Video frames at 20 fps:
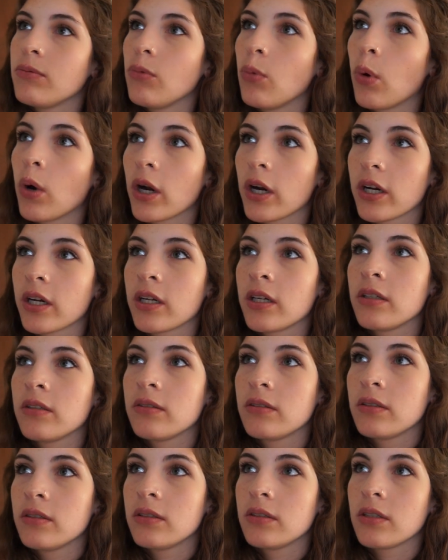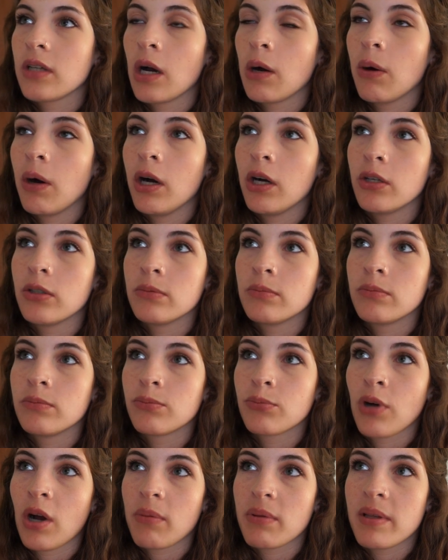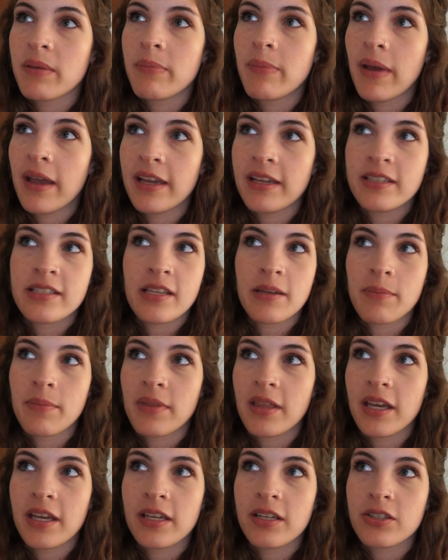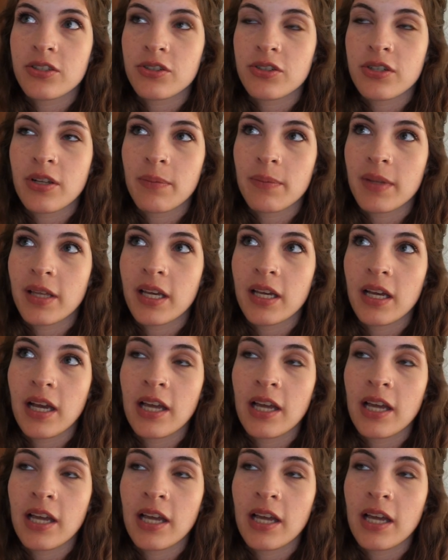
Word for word: work, go home, probably bake some things or something.